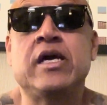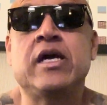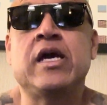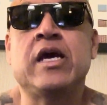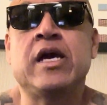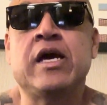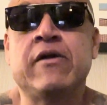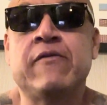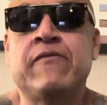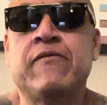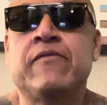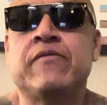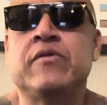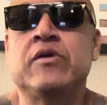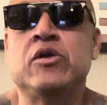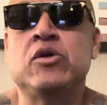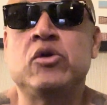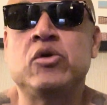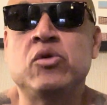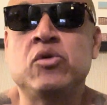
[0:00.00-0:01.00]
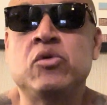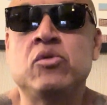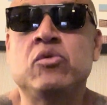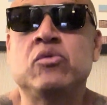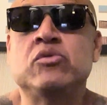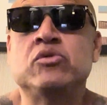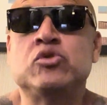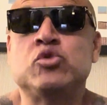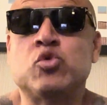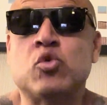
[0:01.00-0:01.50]
If you
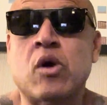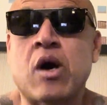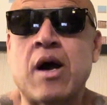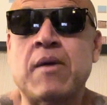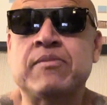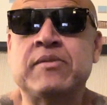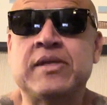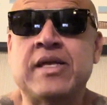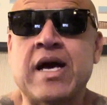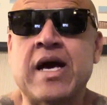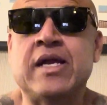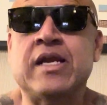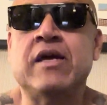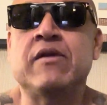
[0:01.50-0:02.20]
drop that,